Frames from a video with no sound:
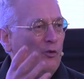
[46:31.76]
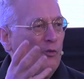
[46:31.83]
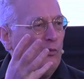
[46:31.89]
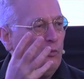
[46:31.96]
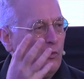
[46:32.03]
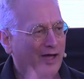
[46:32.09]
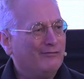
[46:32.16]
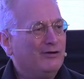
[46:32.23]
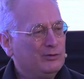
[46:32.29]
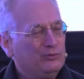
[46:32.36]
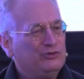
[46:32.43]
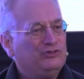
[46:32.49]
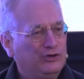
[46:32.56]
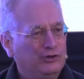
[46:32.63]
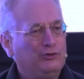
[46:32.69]
Where it
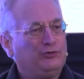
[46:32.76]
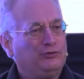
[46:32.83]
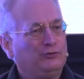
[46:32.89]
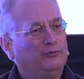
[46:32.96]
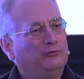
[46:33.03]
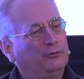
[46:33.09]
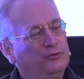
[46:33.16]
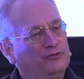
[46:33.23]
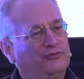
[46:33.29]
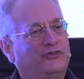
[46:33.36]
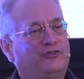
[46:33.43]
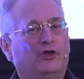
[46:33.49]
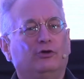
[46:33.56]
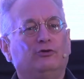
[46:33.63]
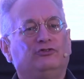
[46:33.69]
was useful was for
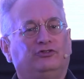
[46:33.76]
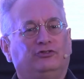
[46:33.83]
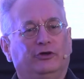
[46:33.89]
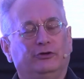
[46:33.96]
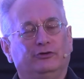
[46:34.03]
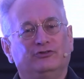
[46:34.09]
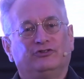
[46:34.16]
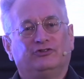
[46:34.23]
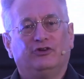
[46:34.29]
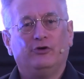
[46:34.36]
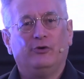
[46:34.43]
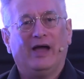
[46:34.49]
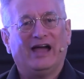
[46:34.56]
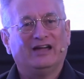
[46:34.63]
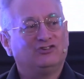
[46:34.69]
those students who
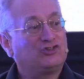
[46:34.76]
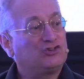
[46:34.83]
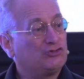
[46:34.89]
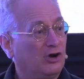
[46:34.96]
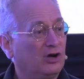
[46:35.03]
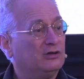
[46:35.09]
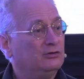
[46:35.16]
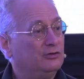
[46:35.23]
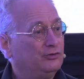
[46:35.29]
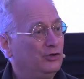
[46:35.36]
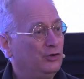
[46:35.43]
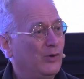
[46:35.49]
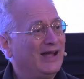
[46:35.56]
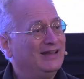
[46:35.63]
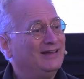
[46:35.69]
had struggled,
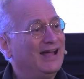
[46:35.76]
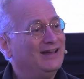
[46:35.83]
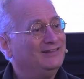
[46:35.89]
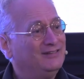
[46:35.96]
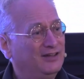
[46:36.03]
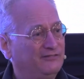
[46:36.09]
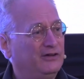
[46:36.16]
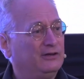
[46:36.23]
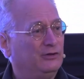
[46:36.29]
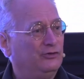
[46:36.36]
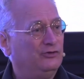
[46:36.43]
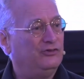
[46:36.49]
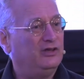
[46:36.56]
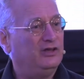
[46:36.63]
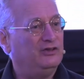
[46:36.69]
who had had
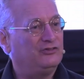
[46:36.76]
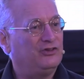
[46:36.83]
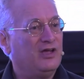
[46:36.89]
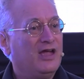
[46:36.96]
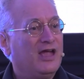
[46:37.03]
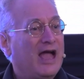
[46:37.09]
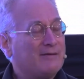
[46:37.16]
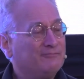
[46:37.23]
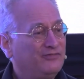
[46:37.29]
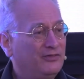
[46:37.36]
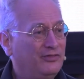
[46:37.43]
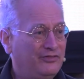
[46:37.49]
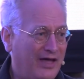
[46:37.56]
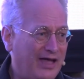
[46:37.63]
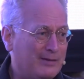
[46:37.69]
difficulties, and for
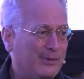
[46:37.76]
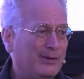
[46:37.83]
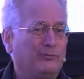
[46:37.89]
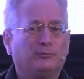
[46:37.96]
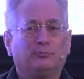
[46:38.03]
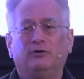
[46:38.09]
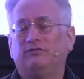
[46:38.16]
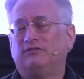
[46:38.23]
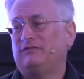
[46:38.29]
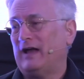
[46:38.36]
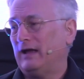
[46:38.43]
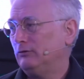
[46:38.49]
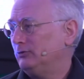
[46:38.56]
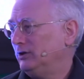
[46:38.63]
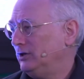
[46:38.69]
them it was
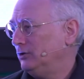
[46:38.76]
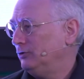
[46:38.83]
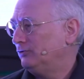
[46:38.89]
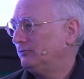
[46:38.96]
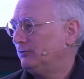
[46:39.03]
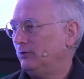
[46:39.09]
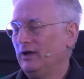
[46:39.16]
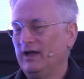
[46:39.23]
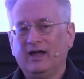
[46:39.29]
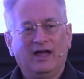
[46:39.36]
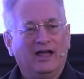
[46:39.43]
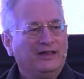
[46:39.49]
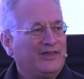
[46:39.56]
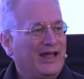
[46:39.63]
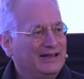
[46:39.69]
profoundly useful.
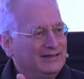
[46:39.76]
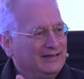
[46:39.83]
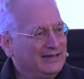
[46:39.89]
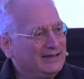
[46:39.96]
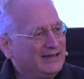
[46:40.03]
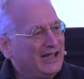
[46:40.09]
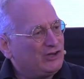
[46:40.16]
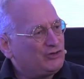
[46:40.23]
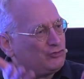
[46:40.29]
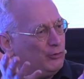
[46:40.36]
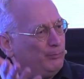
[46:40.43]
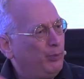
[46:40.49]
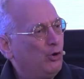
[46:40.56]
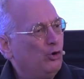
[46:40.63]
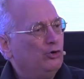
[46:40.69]
That little extra
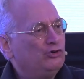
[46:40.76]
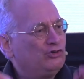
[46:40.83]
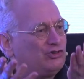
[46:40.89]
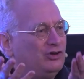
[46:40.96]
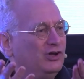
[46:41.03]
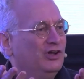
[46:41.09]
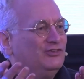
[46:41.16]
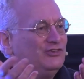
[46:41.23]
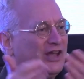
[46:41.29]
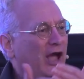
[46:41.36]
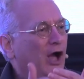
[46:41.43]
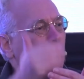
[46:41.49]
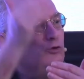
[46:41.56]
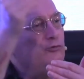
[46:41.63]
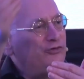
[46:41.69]
push to get
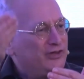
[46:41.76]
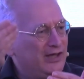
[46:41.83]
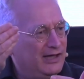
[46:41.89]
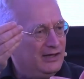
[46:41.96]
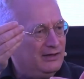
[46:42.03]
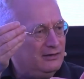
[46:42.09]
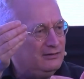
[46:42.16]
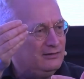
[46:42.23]
over the hill.